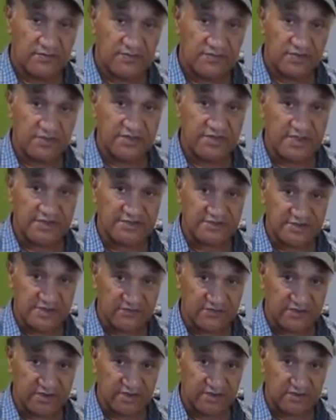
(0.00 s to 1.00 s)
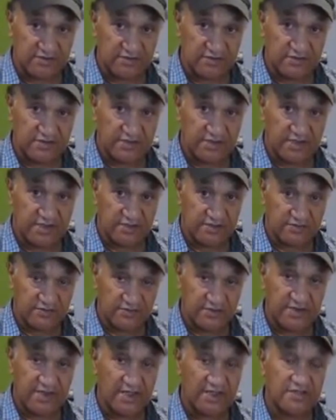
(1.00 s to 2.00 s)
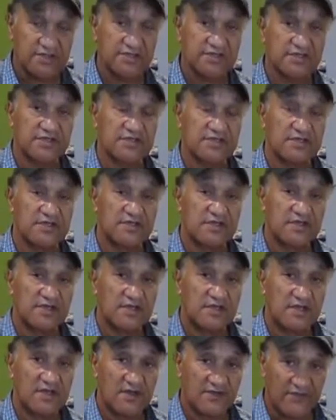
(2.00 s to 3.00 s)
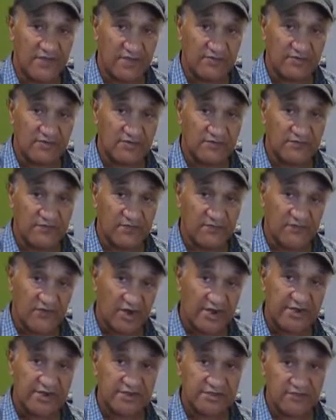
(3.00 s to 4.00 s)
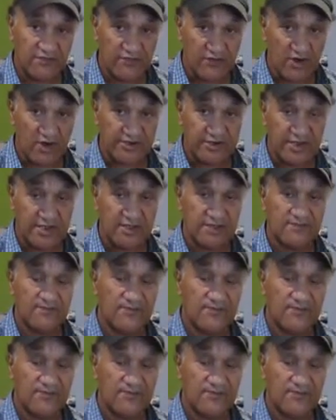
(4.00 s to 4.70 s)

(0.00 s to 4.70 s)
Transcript: 2017 to the 28th of April, from Friday to Friday,